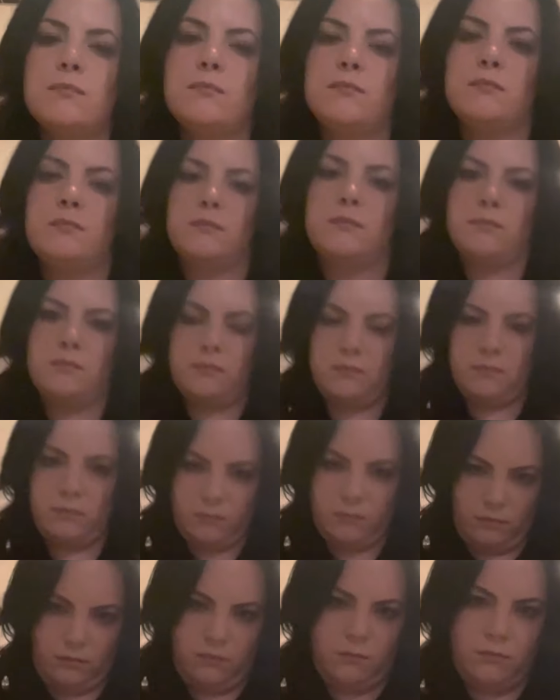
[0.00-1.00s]

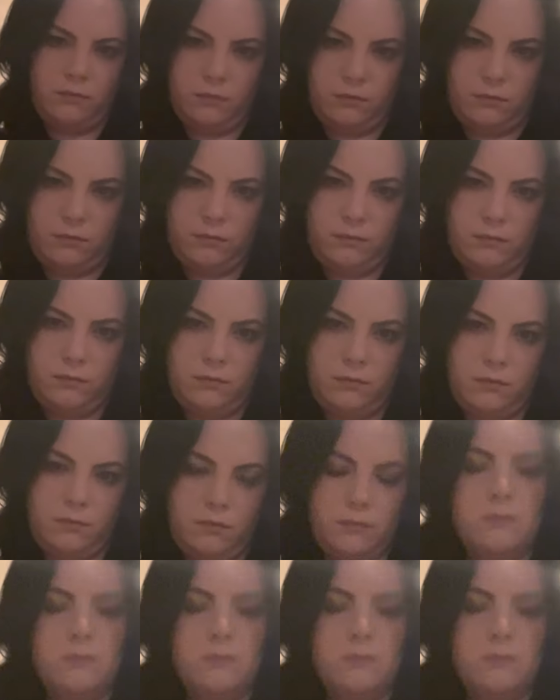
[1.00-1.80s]
Nothing is said.